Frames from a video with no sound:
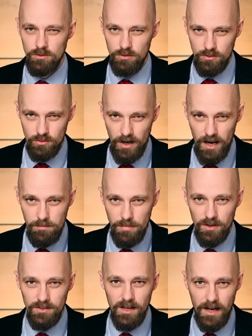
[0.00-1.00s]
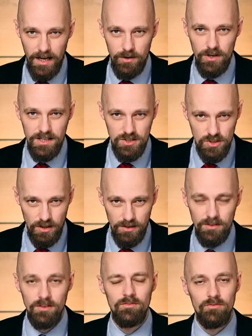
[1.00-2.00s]
tripod high-res
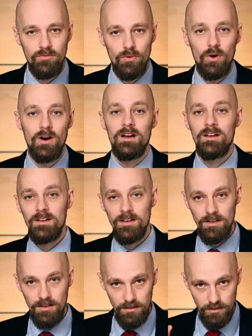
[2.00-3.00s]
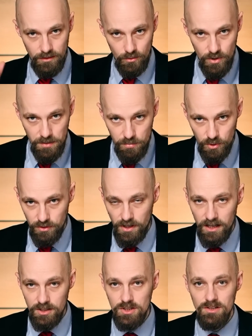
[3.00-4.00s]
shot for the
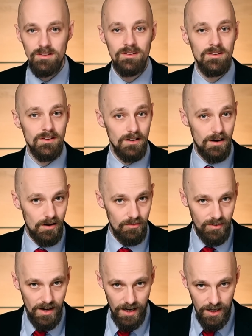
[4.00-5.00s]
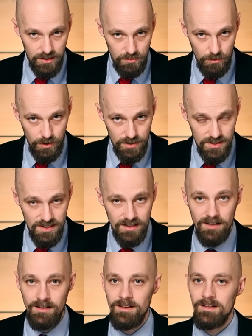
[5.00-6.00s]
reproduction of artworks,
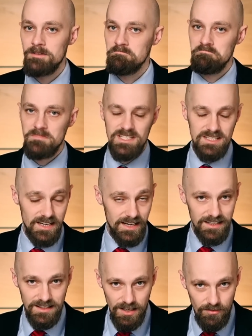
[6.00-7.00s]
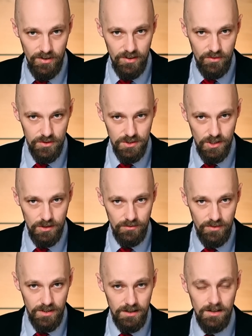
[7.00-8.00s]
scientific
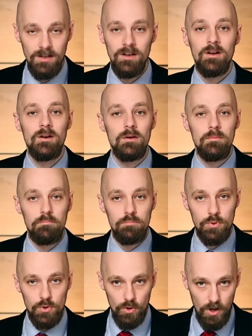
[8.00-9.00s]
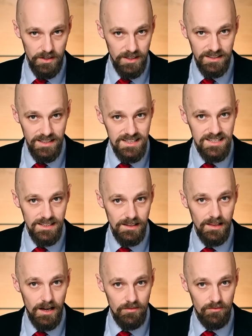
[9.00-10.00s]
photography, product and still
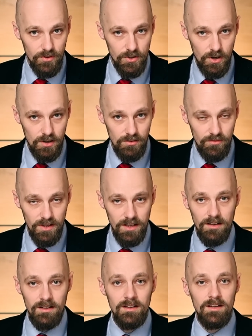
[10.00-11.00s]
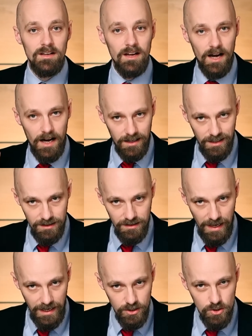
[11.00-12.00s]
life photography,
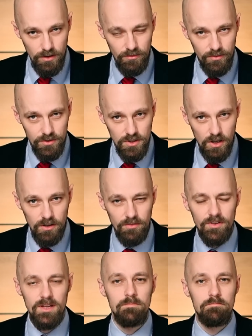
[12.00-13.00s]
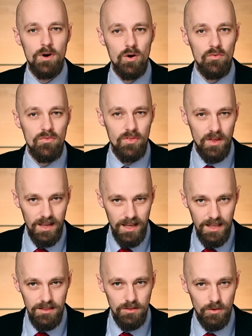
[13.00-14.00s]
architectural photography both
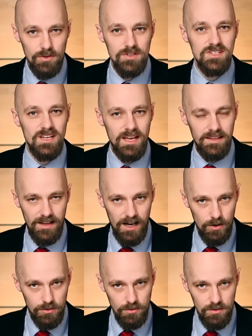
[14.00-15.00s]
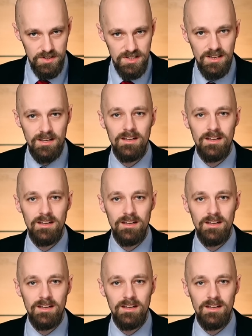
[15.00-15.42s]
indoors and outdoors,